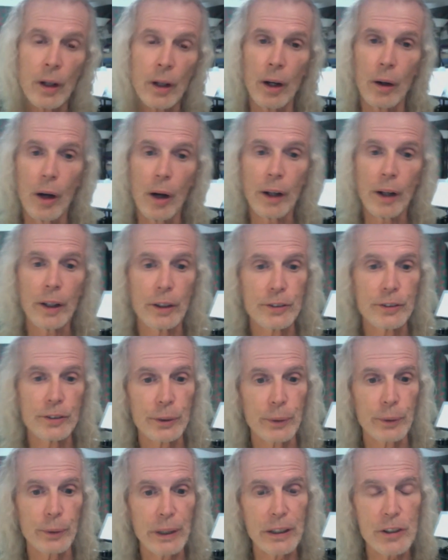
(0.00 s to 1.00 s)
going to
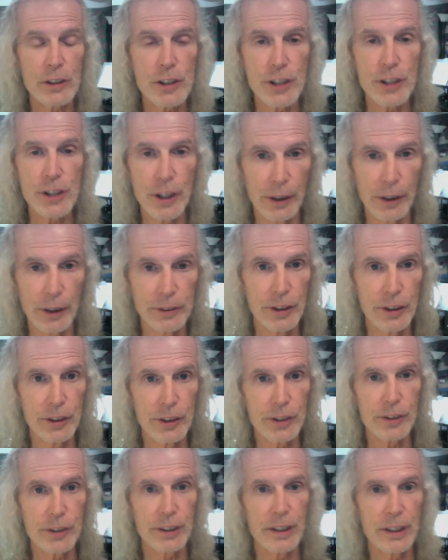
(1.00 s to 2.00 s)
screen share to
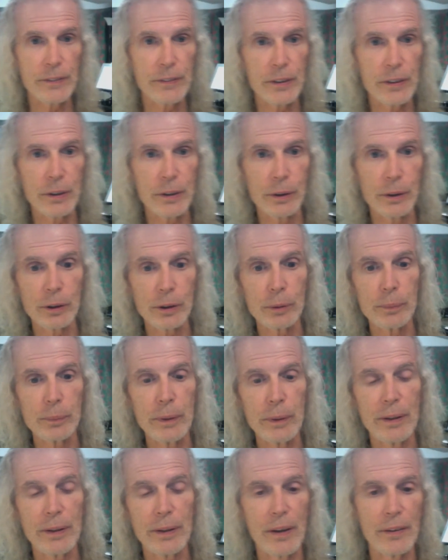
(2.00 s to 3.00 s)
just give you a little bit
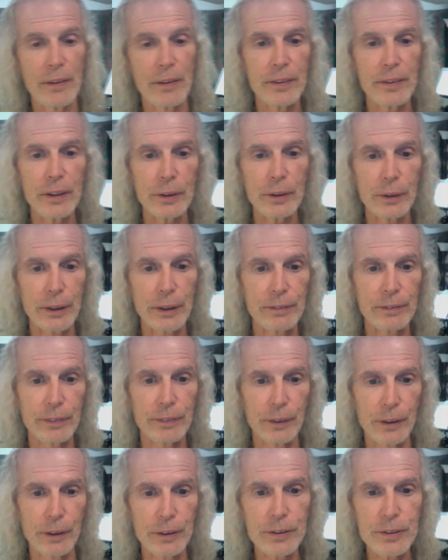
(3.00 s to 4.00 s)
of the theory
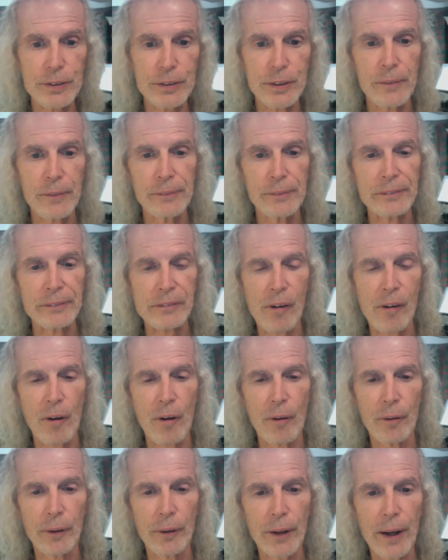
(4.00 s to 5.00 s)
first.
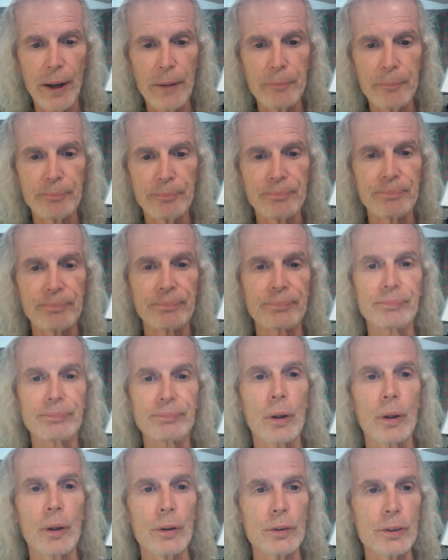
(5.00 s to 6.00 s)
Okay,
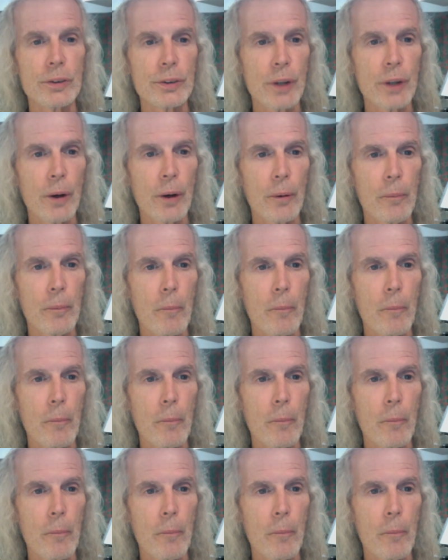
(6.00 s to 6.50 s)
so